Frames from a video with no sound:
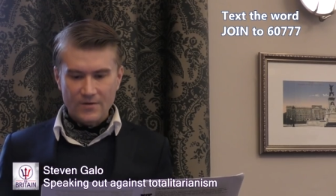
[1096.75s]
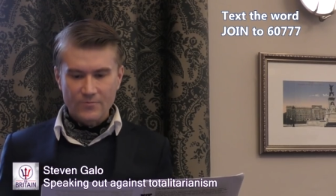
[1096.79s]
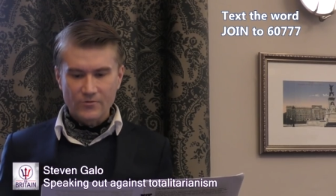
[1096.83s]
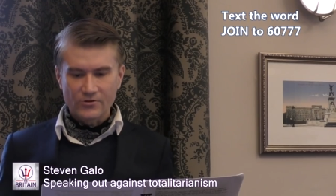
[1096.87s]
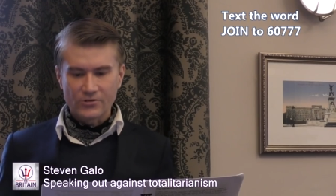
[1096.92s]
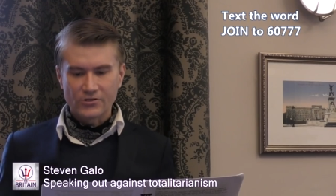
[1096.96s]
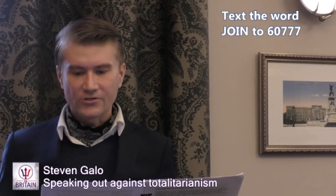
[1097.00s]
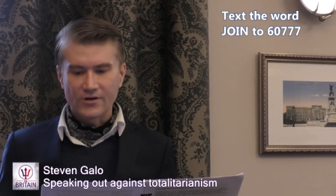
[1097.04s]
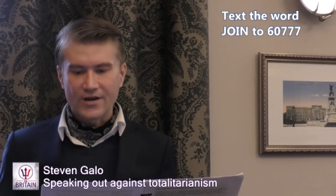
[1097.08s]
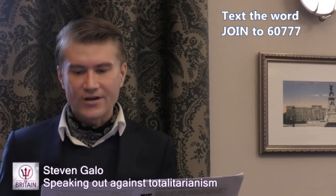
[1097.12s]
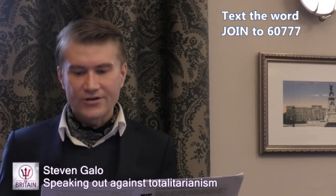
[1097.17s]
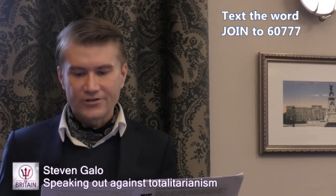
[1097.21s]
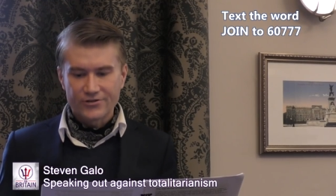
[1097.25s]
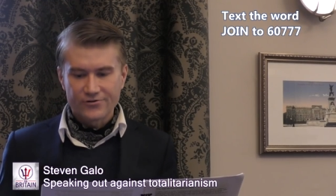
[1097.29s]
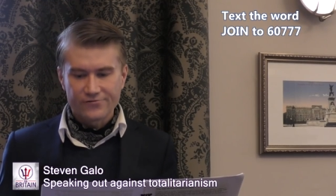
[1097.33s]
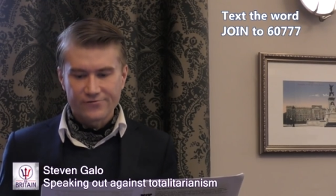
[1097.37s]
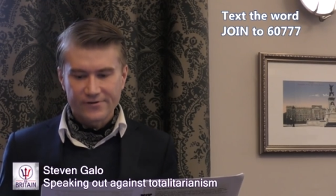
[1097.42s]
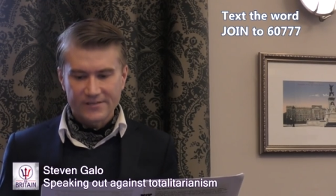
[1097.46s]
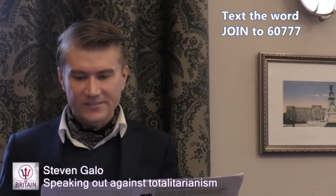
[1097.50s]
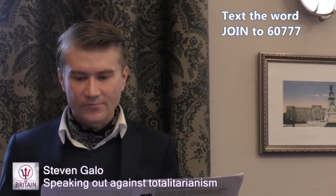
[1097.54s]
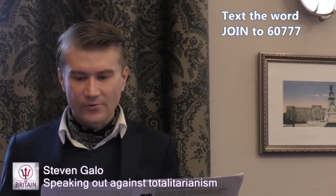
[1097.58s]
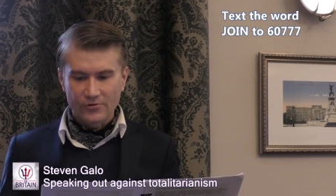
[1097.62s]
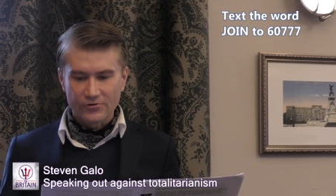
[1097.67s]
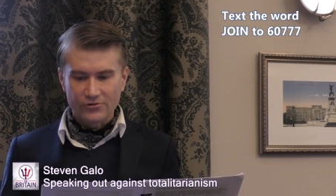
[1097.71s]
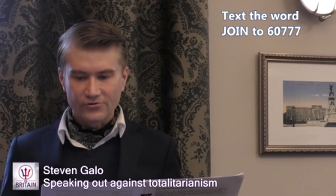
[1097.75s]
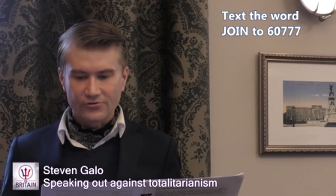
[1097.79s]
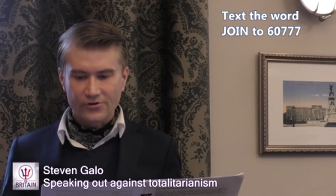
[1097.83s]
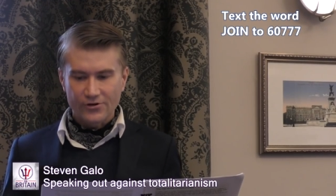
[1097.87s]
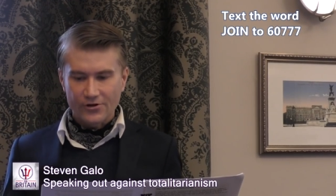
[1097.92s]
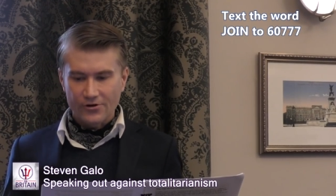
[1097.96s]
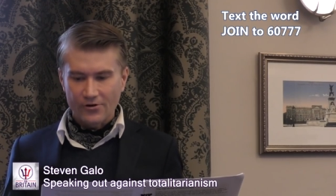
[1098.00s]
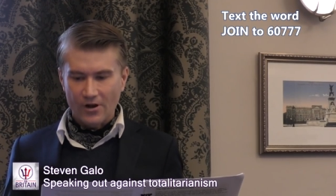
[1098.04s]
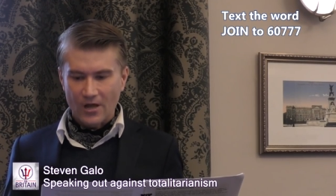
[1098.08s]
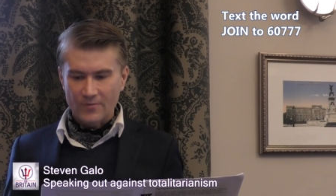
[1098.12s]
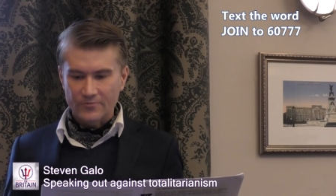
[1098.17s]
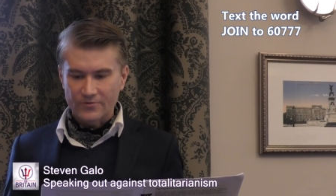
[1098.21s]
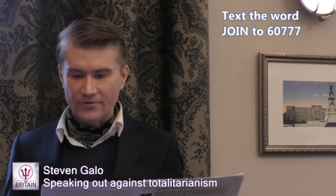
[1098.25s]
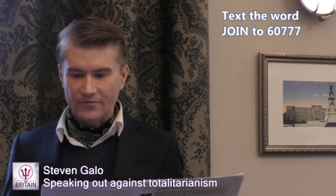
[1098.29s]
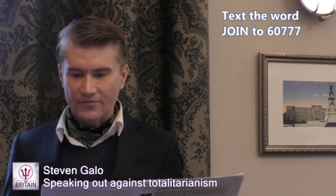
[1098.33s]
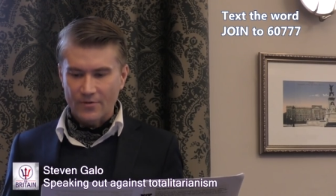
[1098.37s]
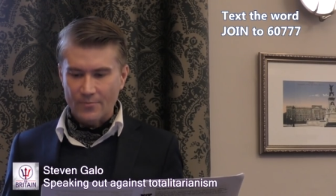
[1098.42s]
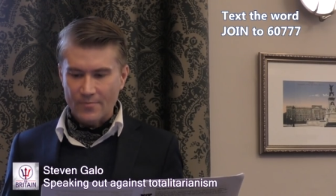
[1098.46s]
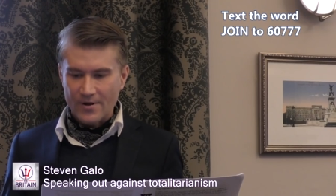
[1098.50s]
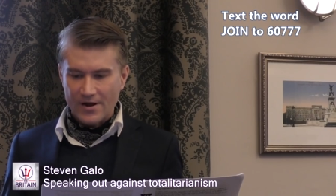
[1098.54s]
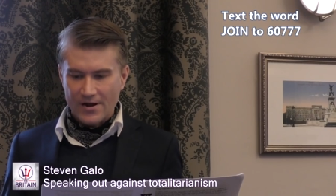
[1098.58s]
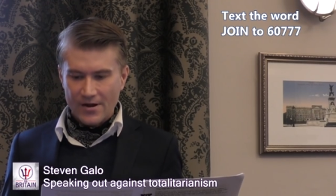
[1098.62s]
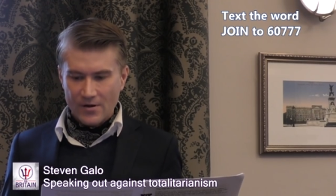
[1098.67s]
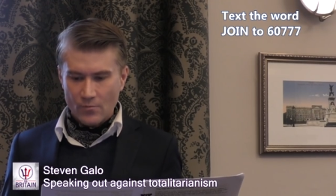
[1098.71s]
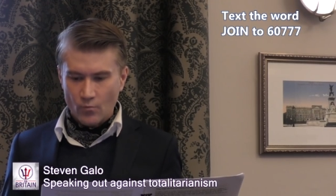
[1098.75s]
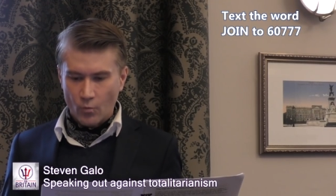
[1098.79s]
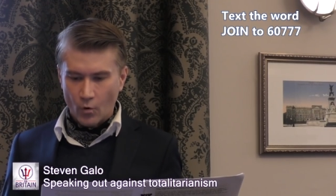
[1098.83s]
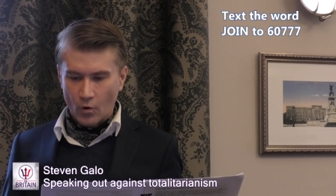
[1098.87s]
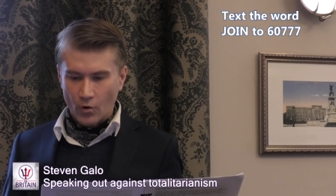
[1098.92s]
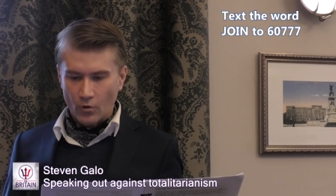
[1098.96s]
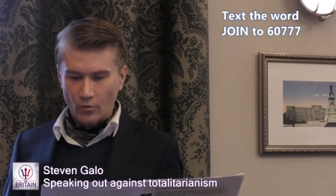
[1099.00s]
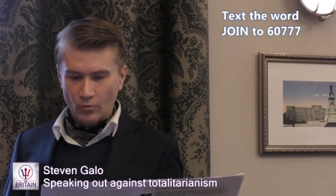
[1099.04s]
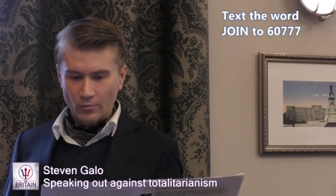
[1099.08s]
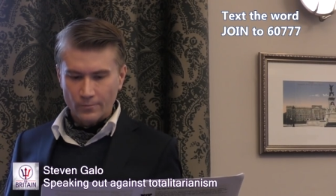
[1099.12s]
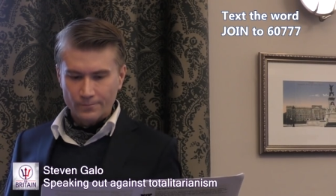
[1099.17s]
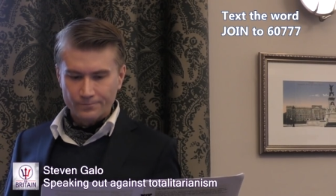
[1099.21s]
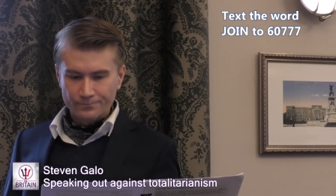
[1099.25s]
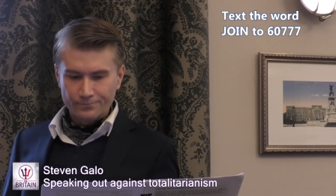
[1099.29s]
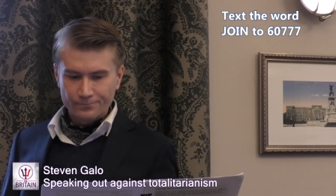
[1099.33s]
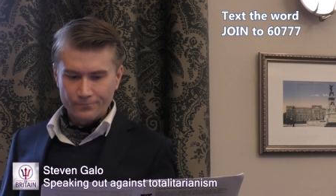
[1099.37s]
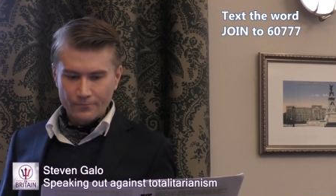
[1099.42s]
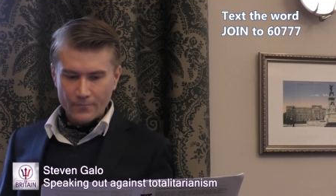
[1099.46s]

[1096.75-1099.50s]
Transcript: demonstration in response to the collapse of the Berlin Wall